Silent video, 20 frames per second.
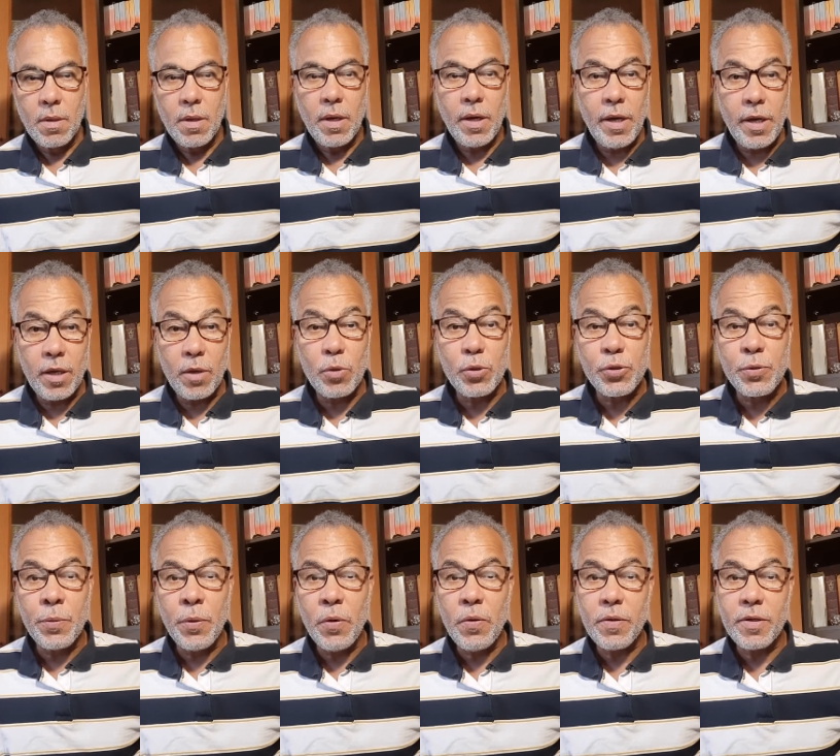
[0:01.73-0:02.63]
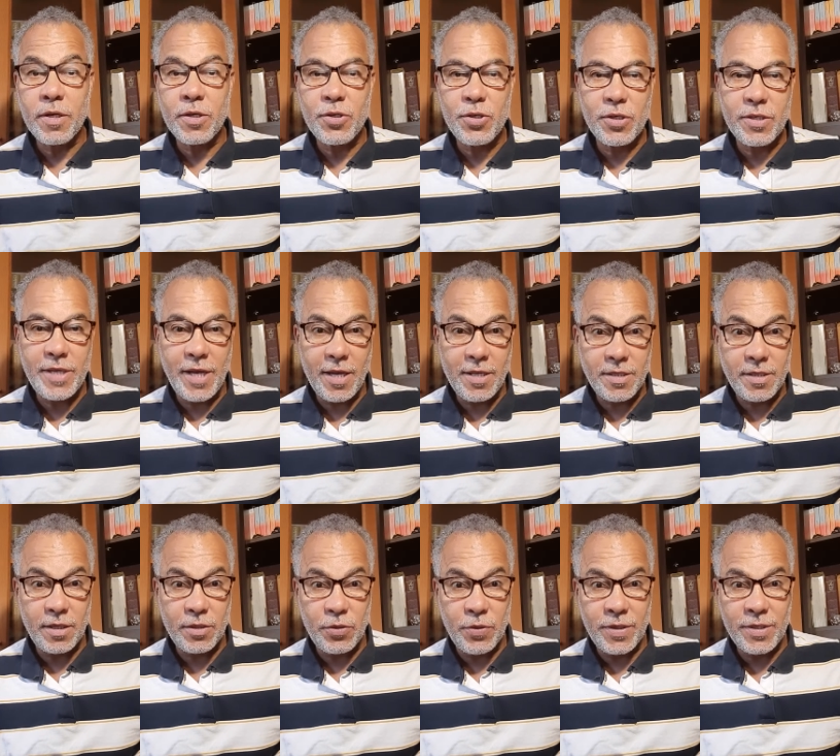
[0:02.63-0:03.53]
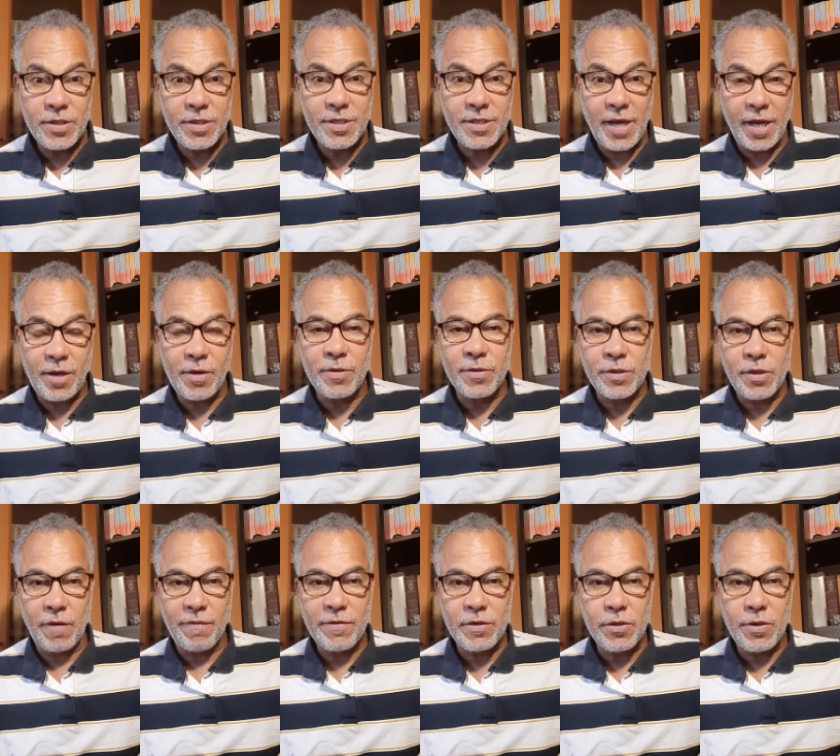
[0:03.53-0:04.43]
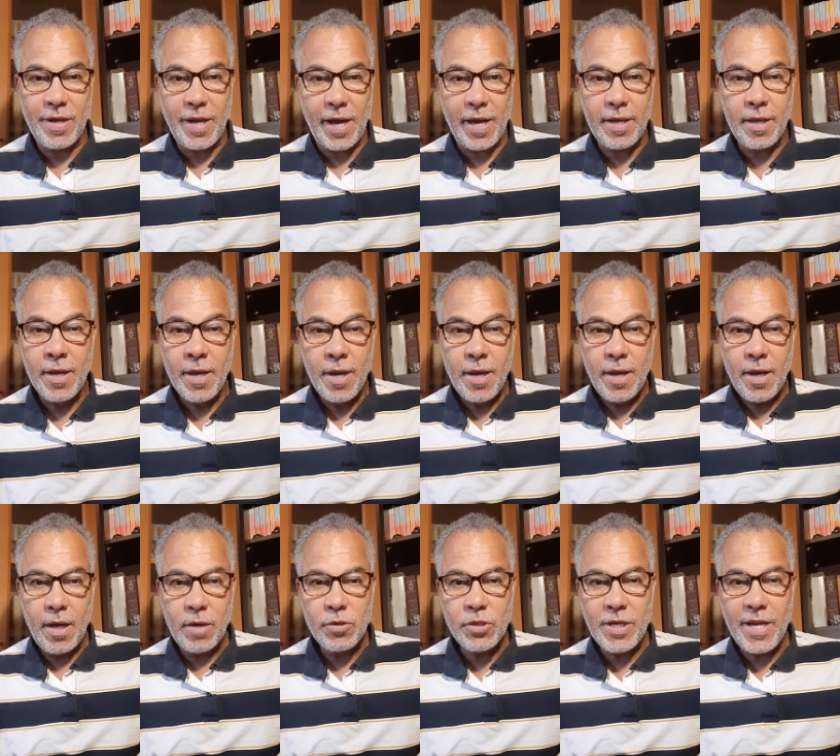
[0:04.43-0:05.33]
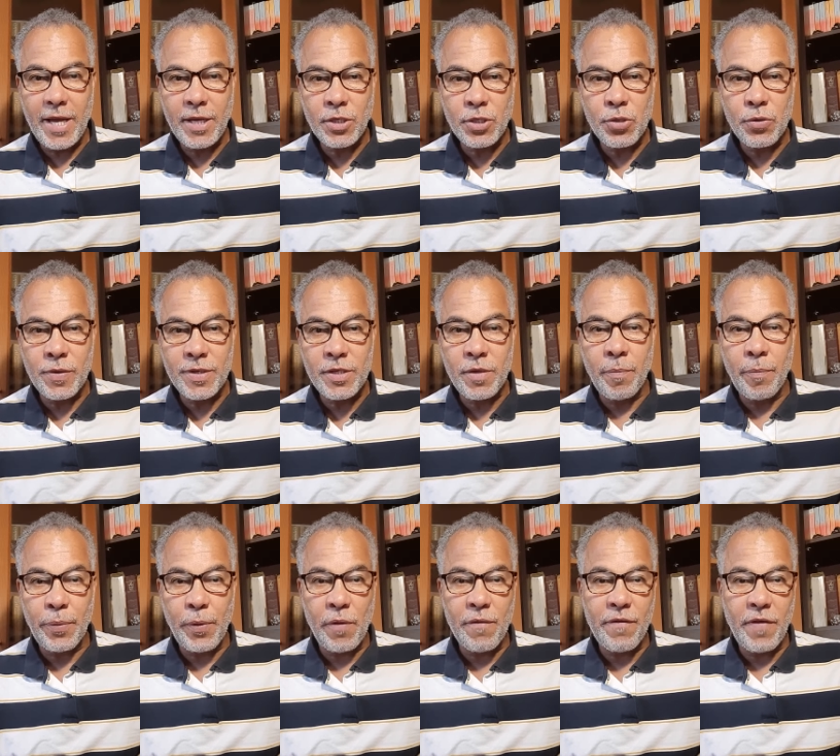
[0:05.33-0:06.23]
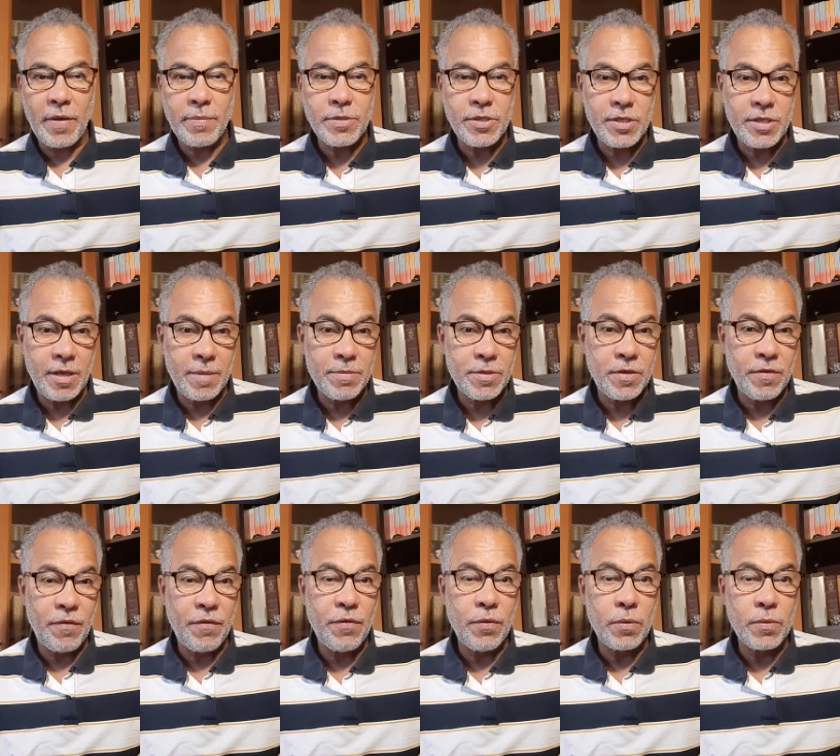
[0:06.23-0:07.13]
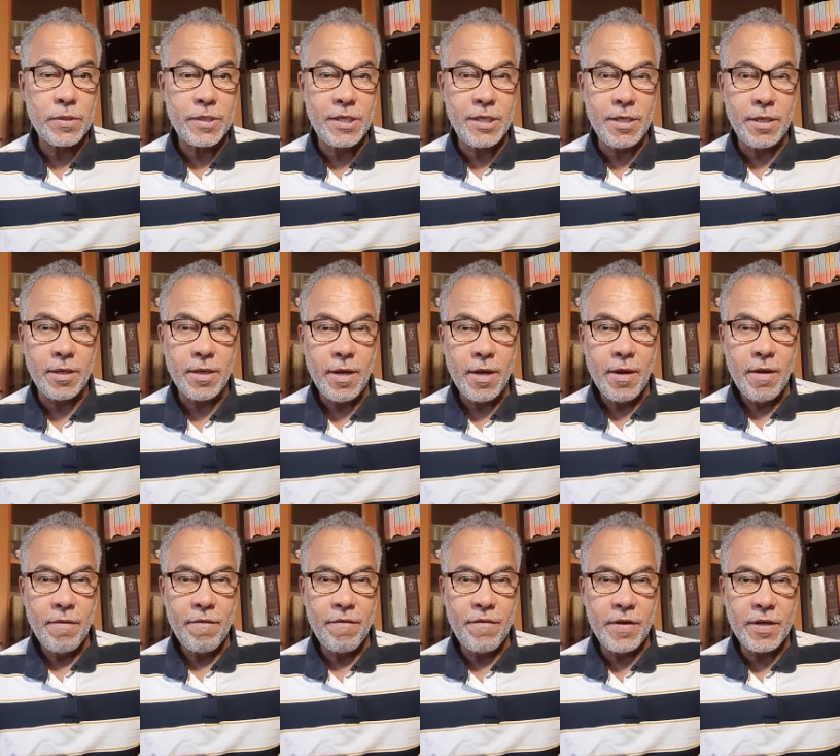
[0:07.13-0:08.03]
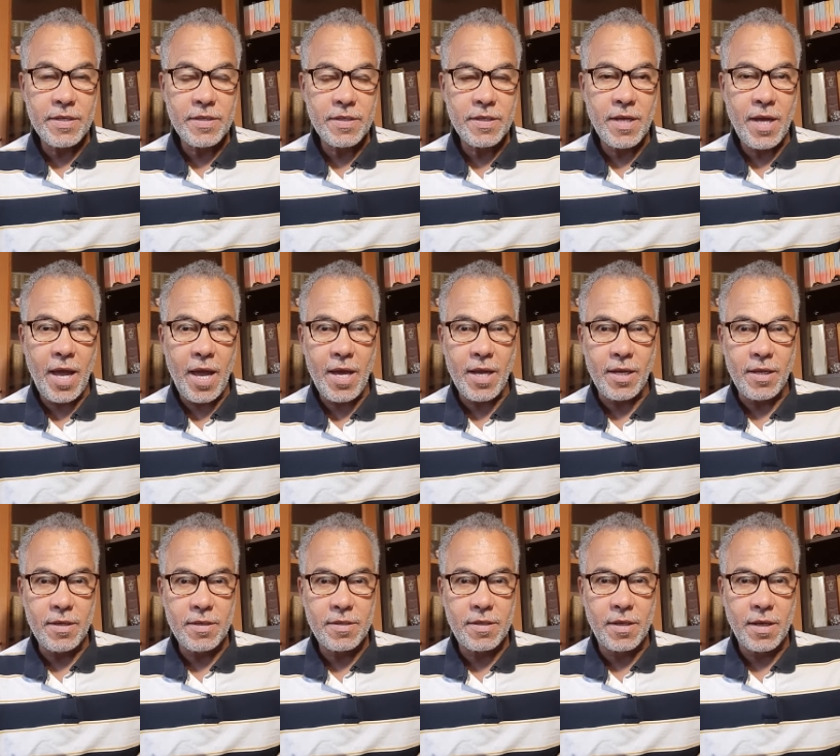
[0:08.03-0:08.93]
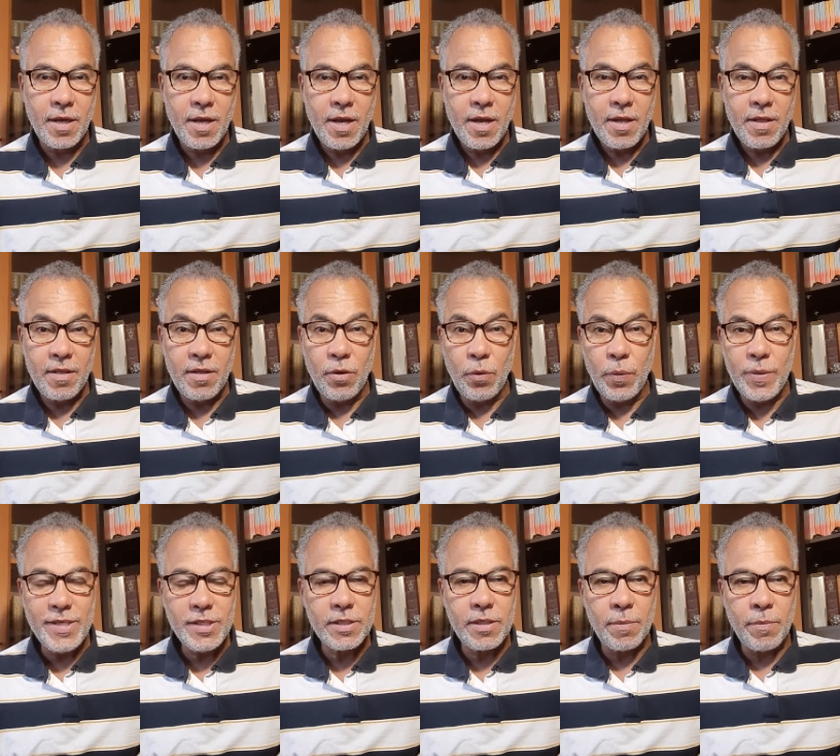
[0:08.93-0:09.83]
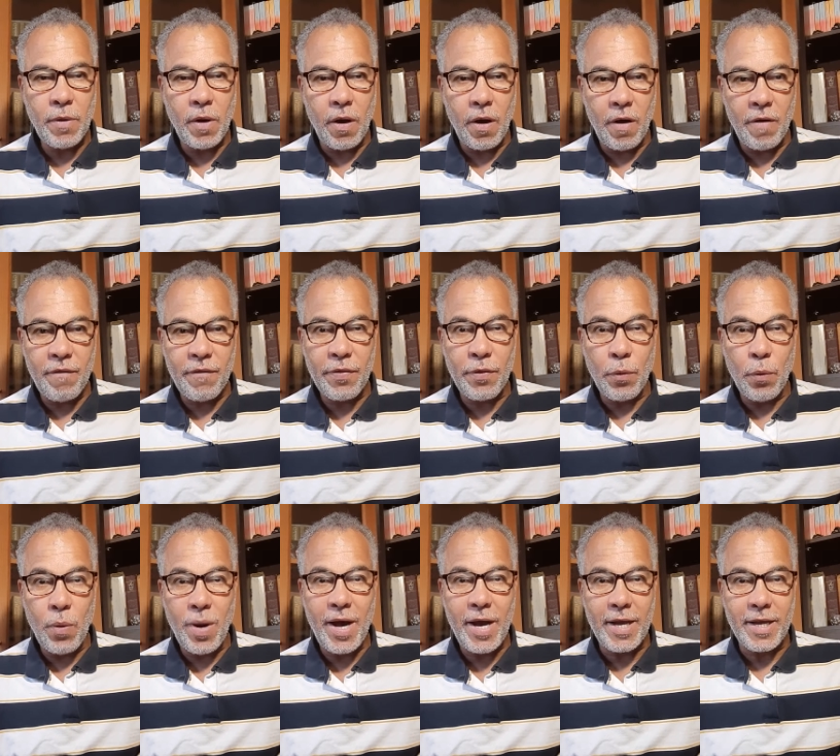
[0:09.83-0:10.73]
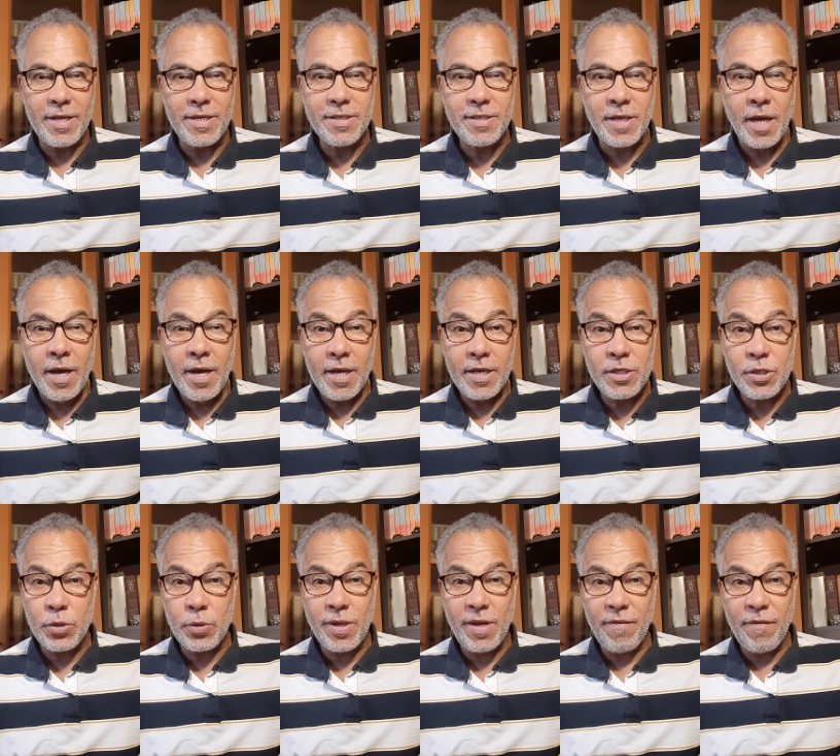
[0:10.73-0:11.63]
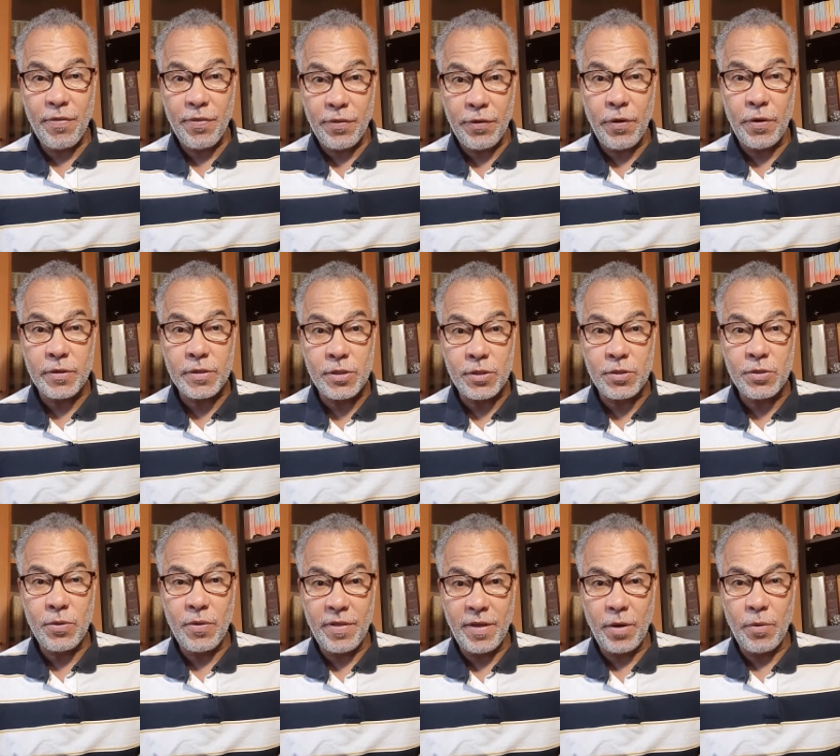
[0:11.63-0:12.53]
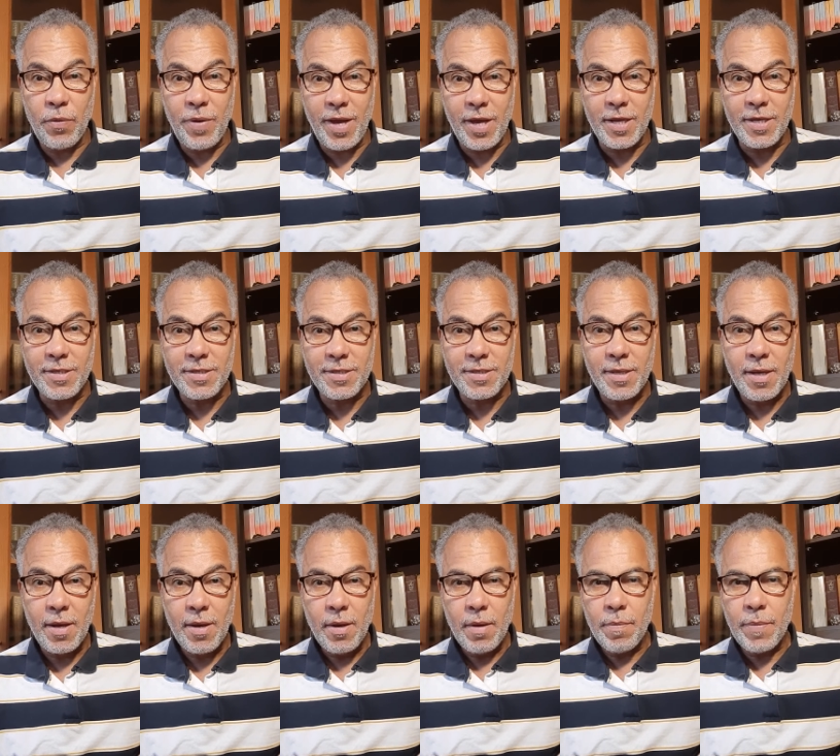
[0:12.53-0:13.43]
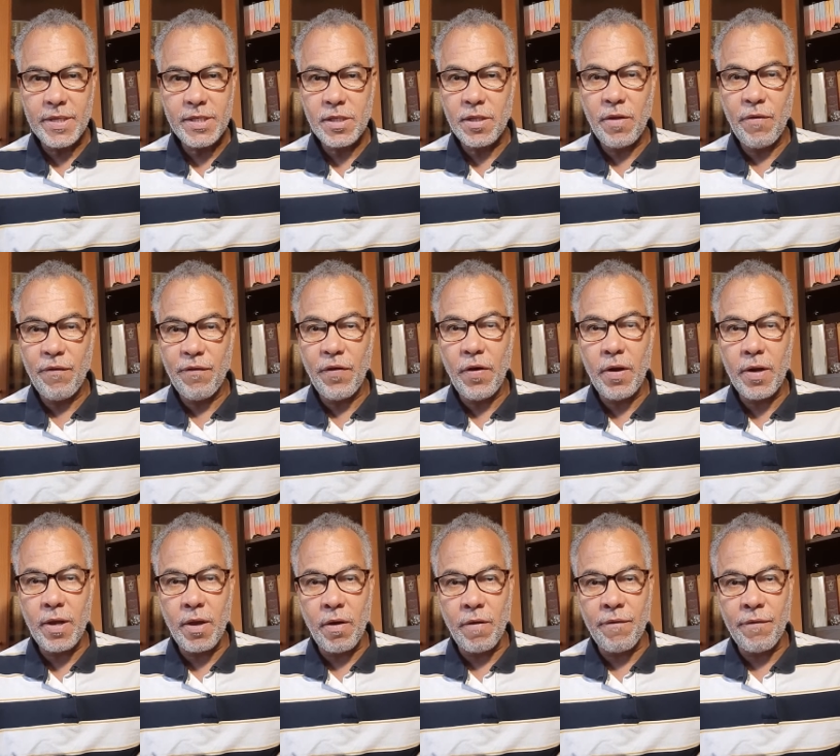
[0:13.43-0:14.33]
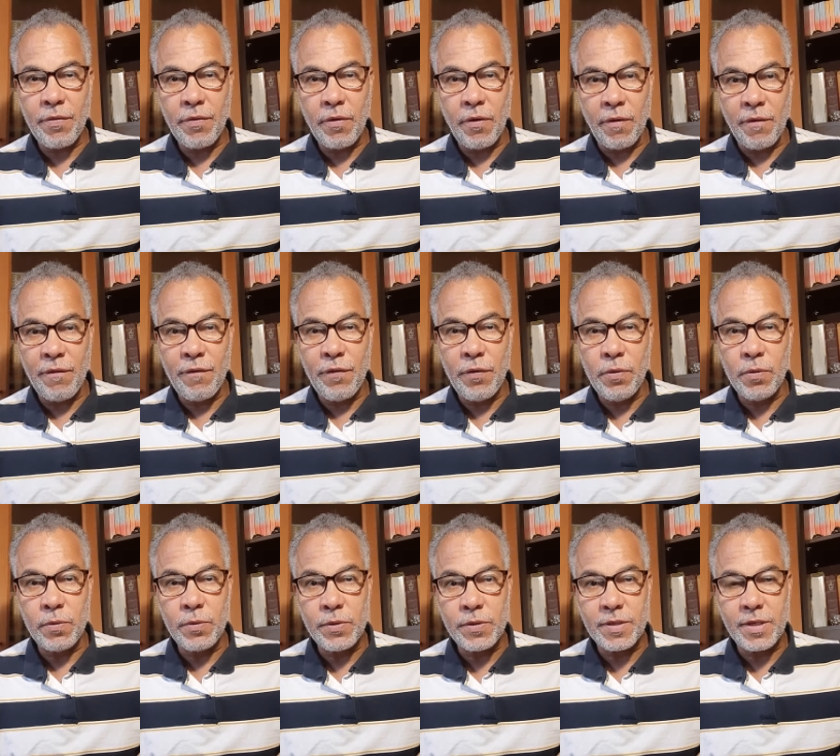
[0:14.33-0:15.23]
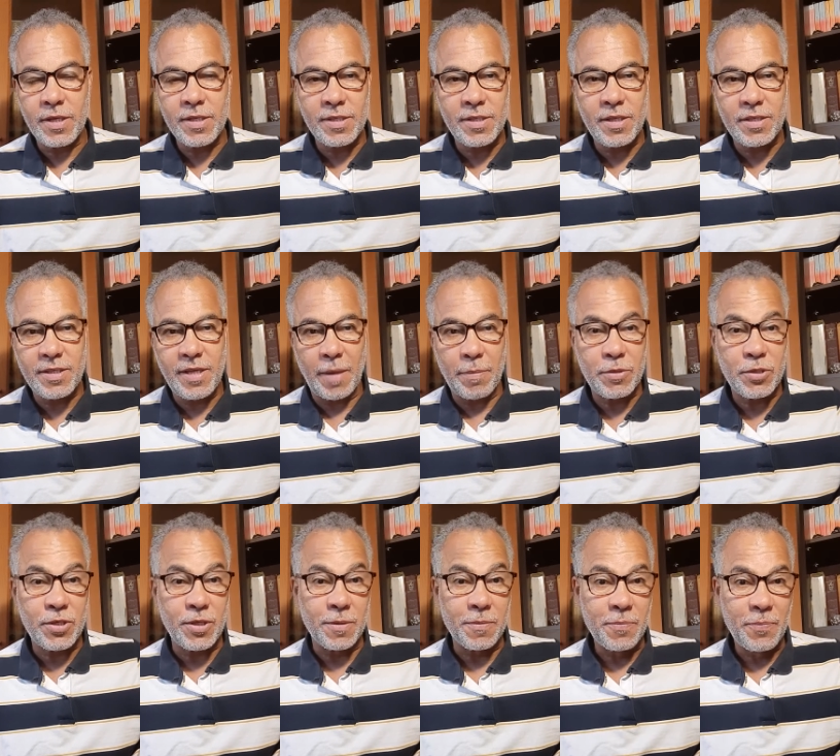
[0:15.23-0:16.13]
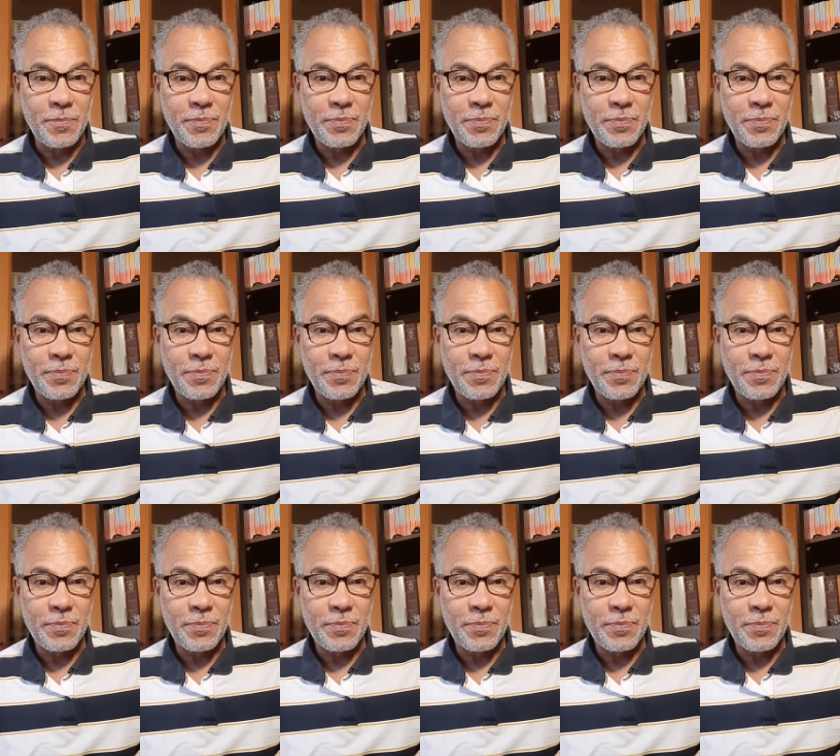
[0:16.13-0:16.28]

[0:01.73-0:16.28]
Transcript: Hi, good morning. Today is the 22nd of July. I would like to read in Proverbs chapter 14, verse 8. The wisdom of the wise is to give thought to their ways, but the folly of, of fools is deception.